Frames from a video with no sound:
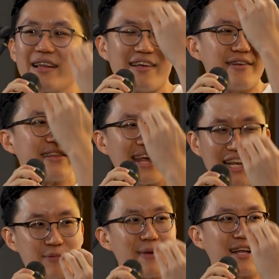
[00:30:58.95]
that
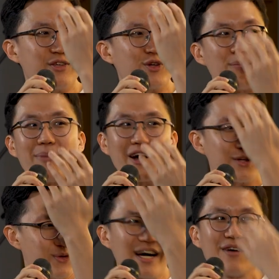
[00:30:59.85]
expectation or bar
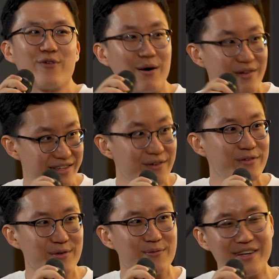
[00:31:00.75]
too high for
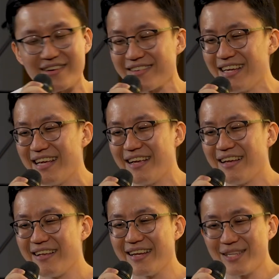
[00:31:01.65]
ourselves too, because
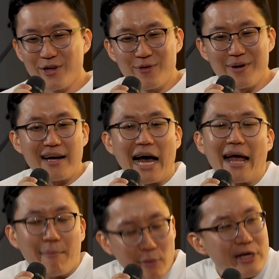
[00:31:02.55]
that's going to,
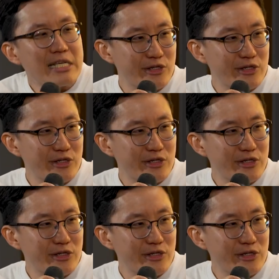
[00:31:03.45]
I am already